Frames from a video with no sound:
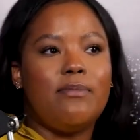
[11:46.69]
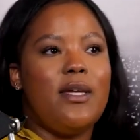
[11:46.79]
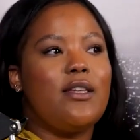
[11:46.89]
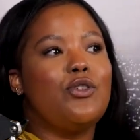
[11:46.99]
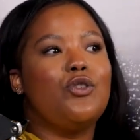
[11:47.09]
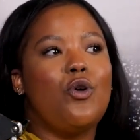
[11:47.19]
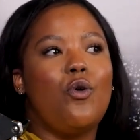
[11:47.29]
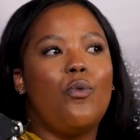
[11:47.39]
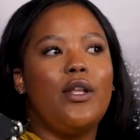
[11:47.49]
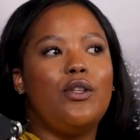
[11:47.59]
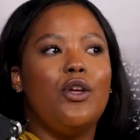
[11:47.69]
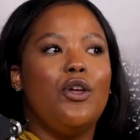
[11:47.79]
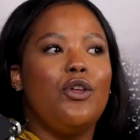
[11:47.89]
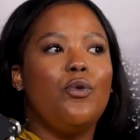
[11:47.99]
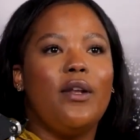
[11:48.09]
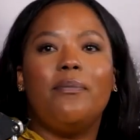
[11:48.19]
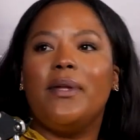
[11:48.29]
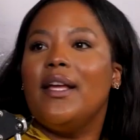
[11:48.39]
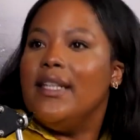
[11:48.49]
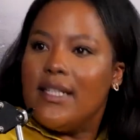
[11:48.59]
making sure when you want to
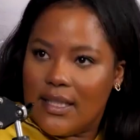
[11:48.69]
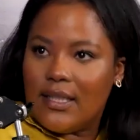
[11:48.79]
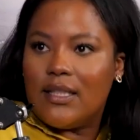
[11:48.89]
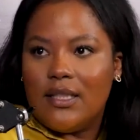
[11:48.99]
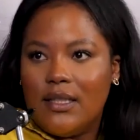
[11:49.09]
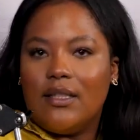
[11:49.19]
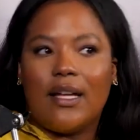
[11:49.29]
be a legal citizen in the